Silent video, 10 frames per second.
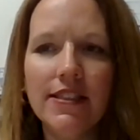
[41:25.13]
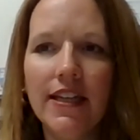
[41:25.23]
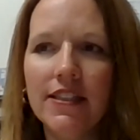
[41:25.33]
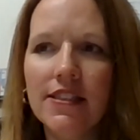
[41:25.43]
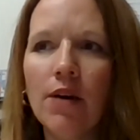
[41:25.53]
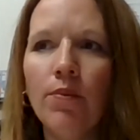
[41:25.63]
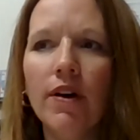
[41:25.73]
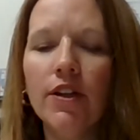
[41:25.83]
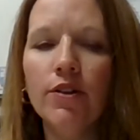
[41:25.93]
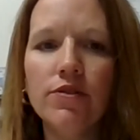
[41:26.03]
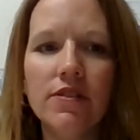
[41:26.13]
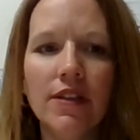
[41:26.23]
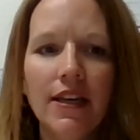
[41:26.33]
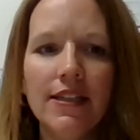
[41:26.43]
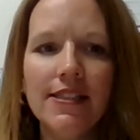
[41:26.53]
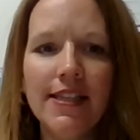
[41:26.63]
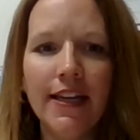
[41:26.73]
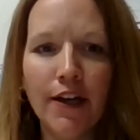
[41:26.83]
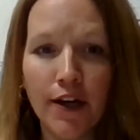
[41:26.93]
And as someone who's sitting